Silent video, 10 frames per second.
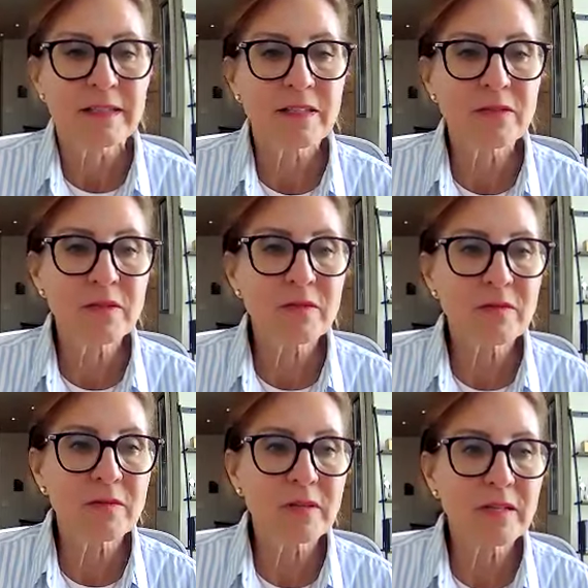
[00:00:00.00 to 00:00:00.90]
you, you
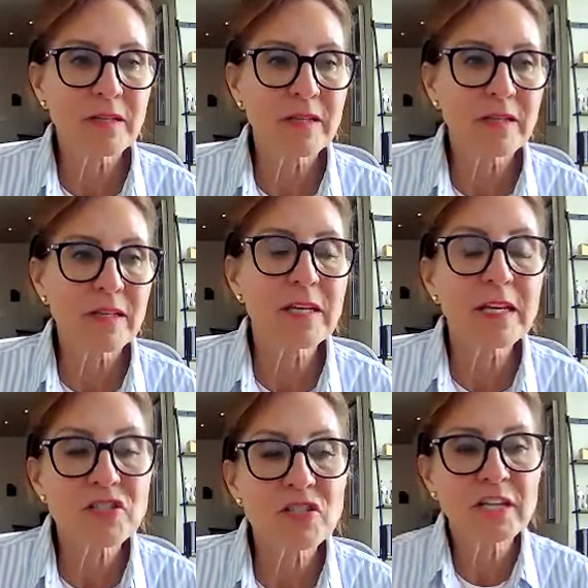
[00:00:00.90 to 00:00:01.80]
it,
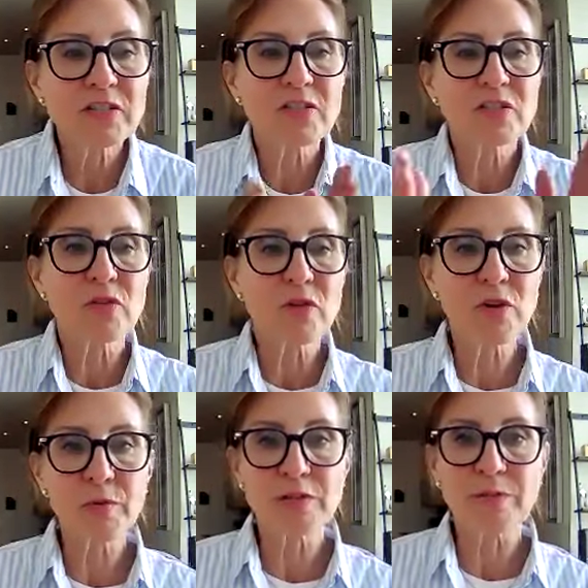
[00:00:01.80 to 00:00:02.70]
it changes your
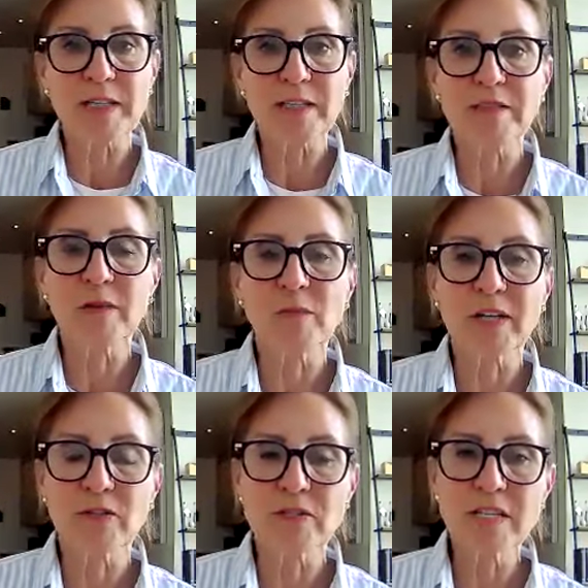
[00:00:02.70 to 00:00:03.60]
perspective on
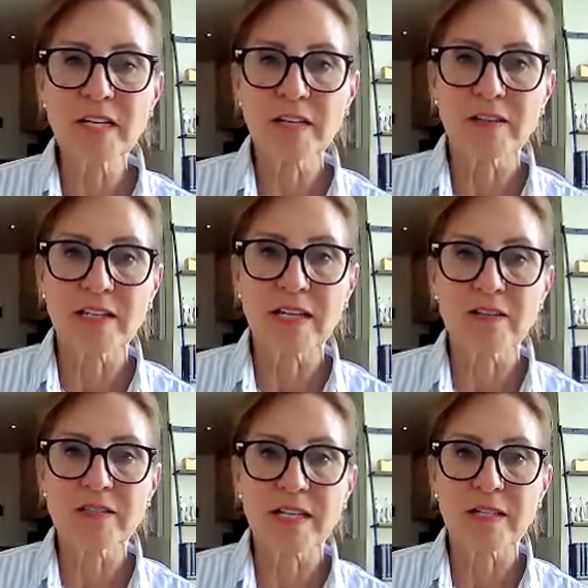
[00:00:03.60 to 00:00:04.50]
what you're seeing on the
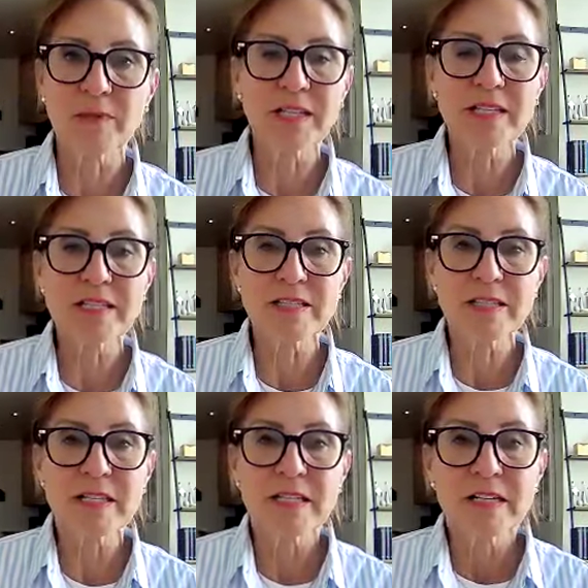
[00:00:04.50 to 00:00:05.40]
outside because
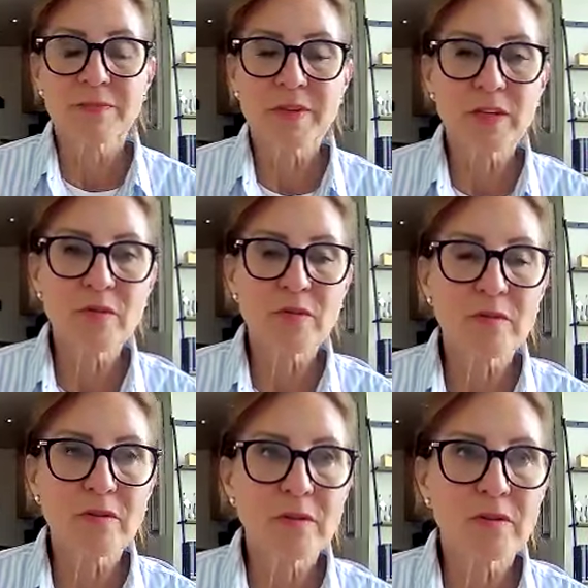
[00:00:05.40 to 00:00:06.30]
you
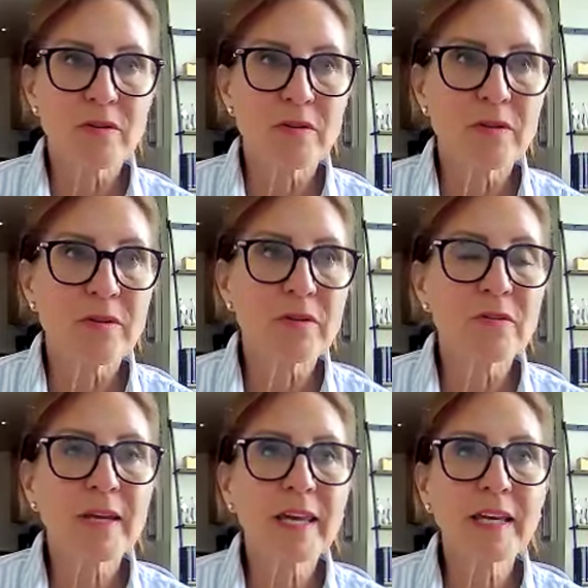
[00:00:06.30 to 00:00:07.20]

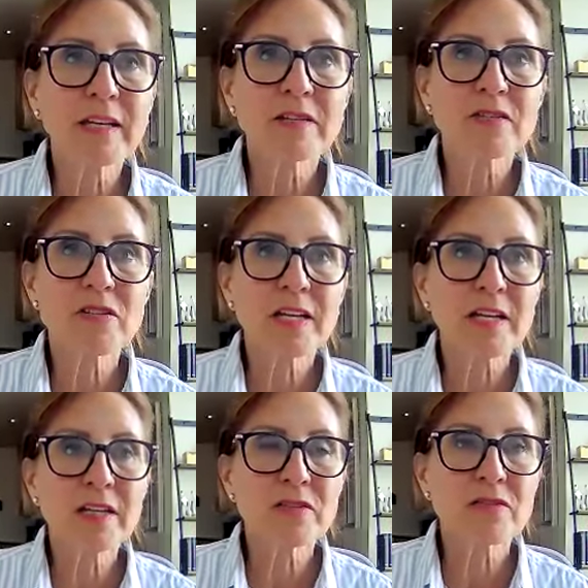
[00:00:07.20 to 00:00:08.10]
you can't
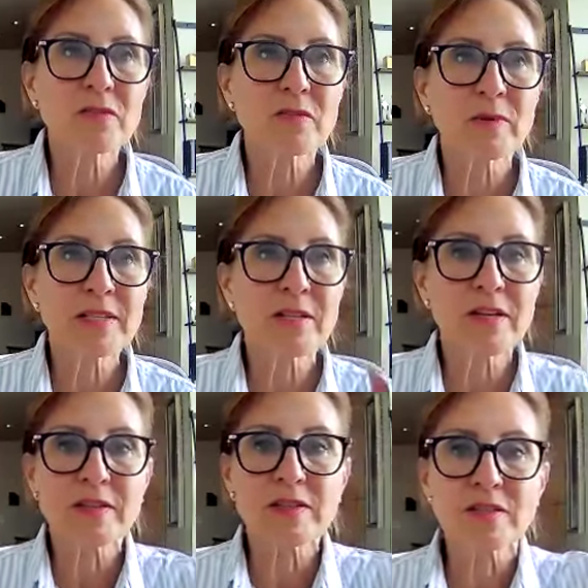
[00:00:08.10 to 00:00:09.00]
change what's
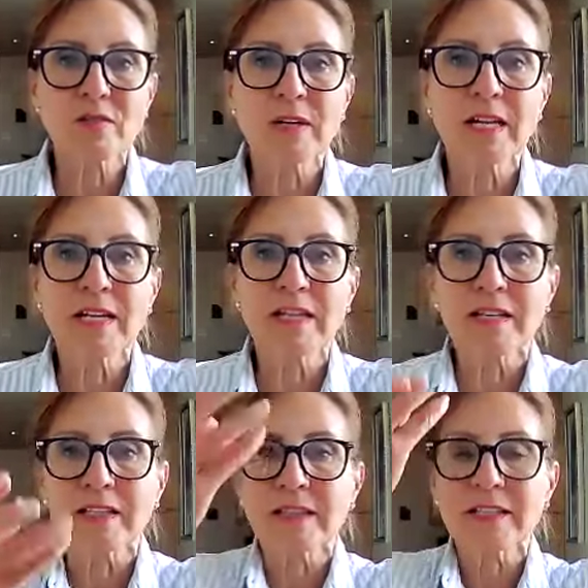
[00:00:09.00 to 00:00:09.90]
on the screen
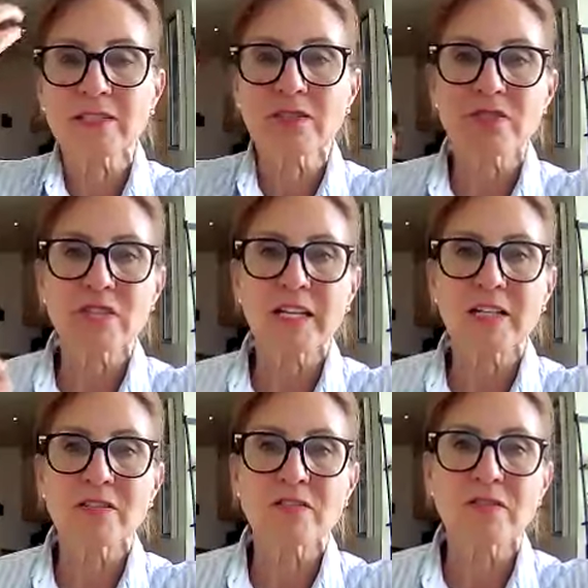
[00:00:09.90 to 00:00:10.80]
unless you
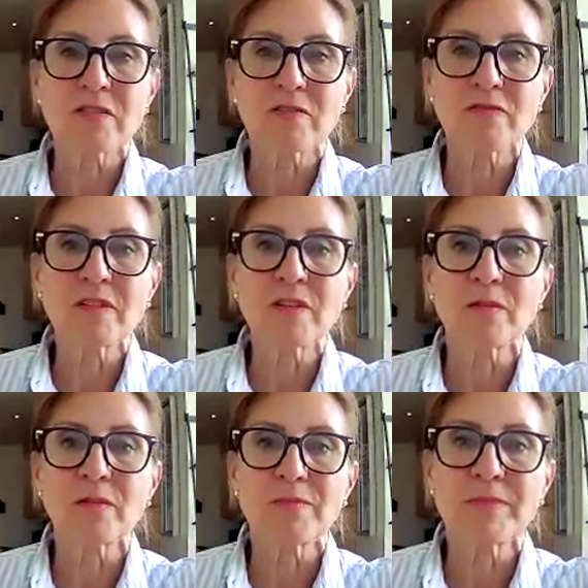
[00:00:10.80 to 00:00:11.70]
change the
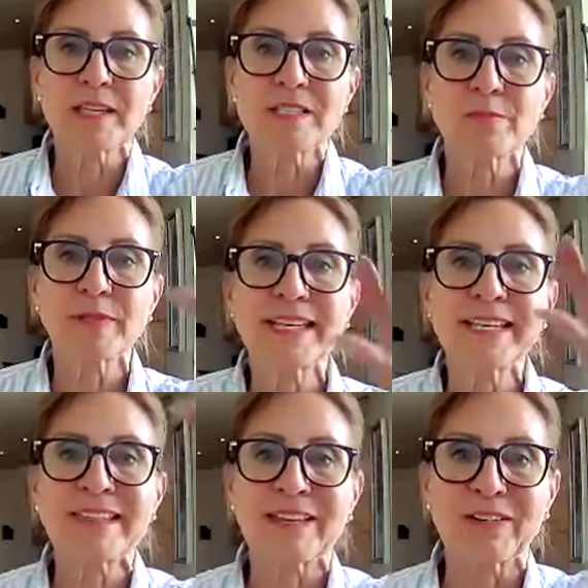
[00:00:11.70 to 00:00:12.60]
film that's
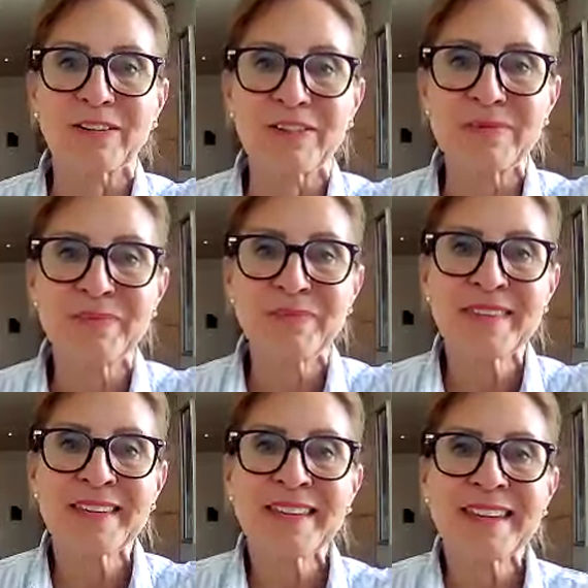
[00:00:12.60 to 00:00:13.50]
playing there
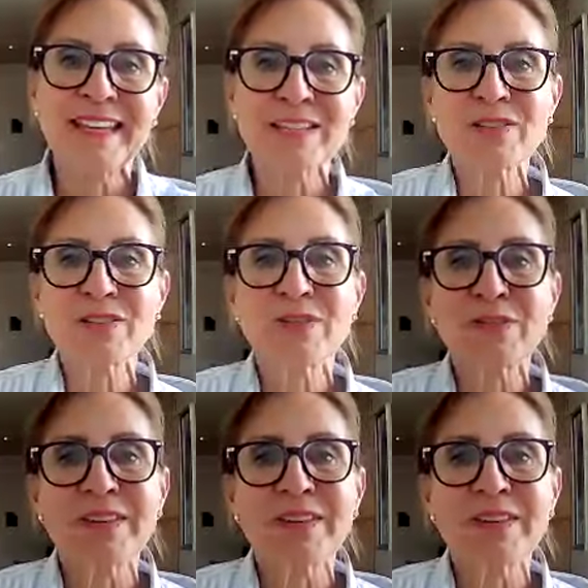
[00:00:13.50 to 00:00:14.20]
and so